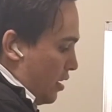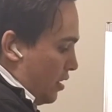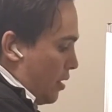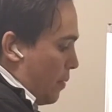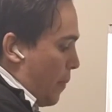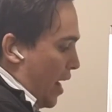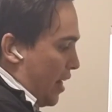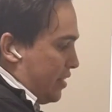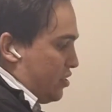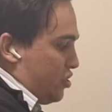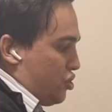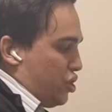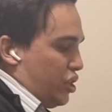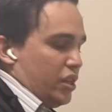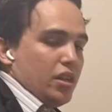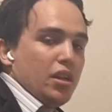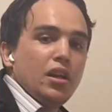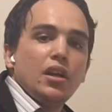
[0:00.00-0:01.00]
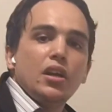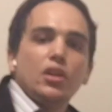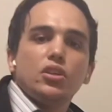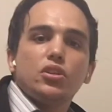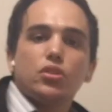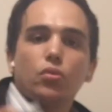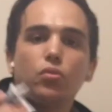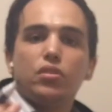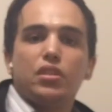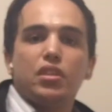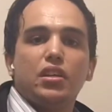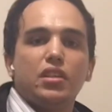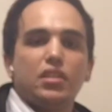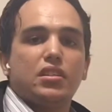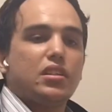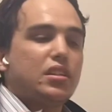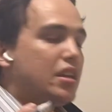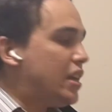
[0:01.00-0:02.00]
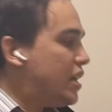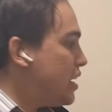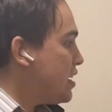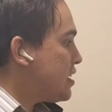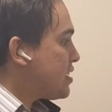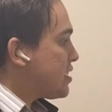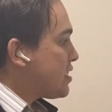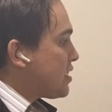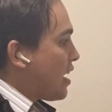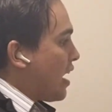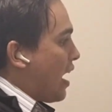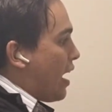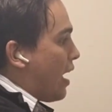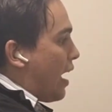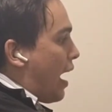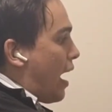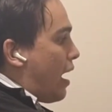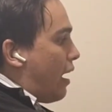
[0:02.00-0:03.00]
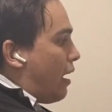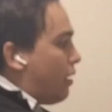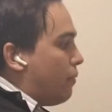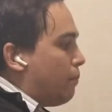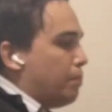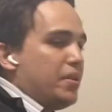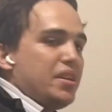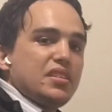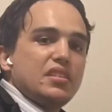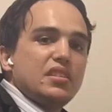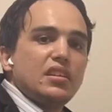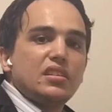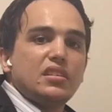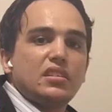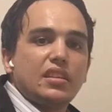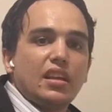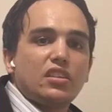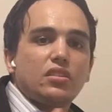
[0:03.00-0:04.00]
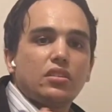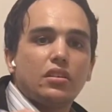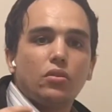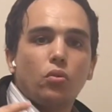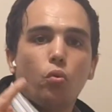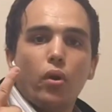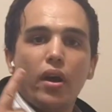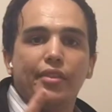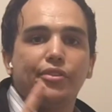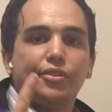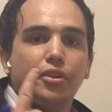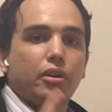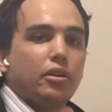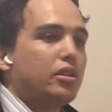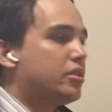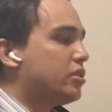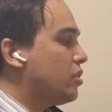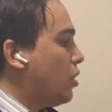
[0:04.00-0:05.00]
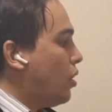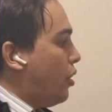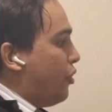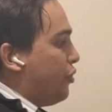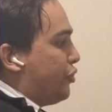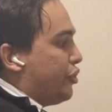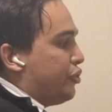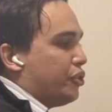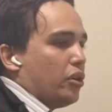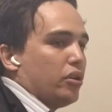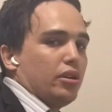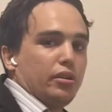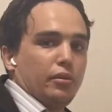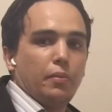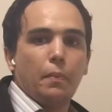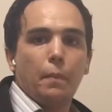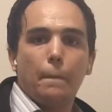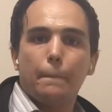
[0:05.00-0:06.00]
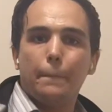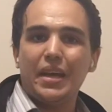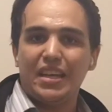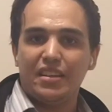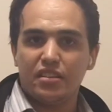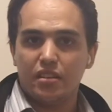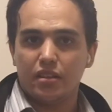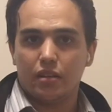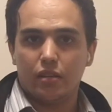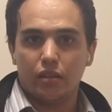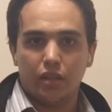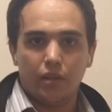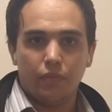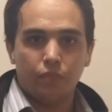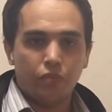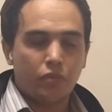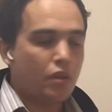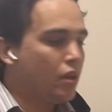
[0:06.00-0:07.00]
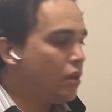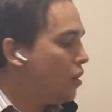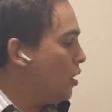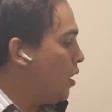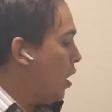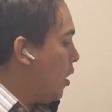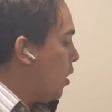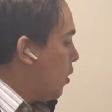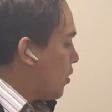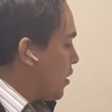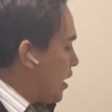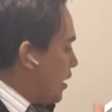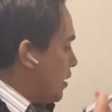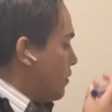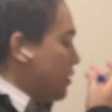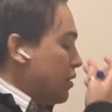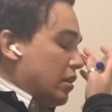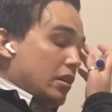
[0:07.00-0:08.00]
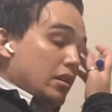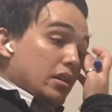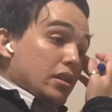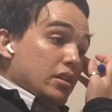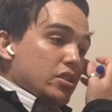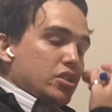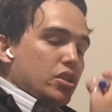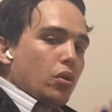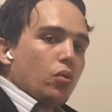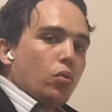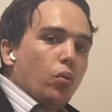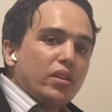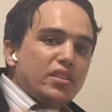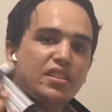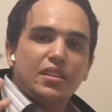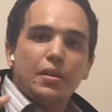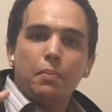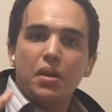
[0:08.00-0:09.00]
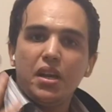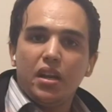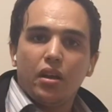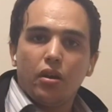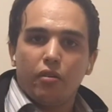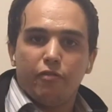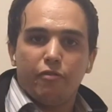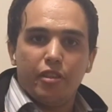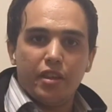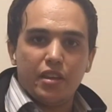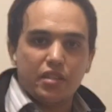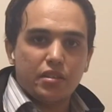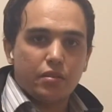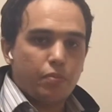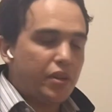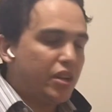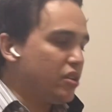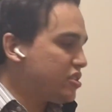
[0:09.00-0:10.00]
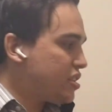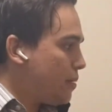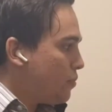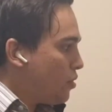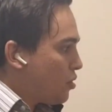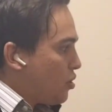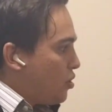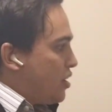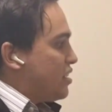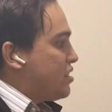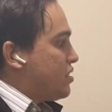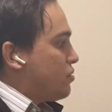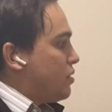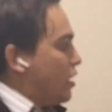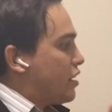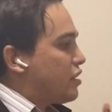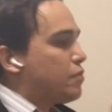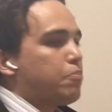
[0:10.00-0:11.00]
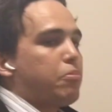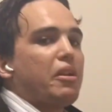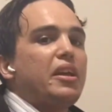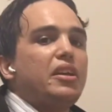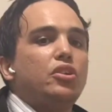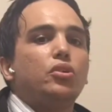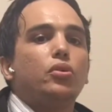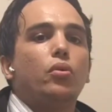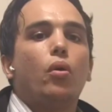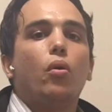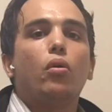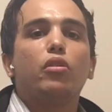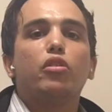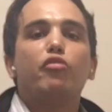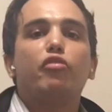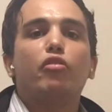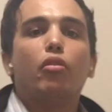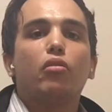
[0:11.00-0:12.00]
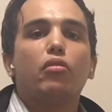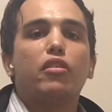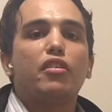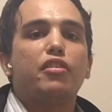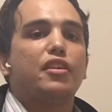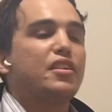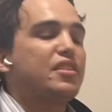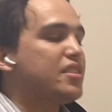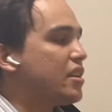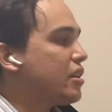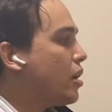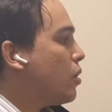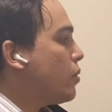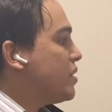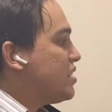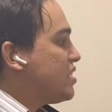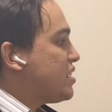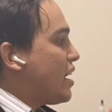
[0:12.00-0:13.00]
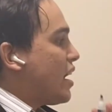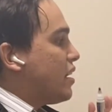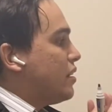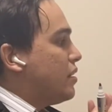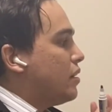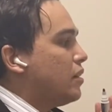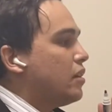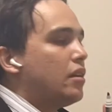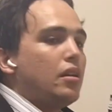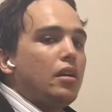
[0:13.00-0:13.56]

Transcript: in the balance sheet. So this is a business that's $1 on the dollar, basically. Okay. So what's the meaning of this? Because I'm not gonna explain you all the things that go inside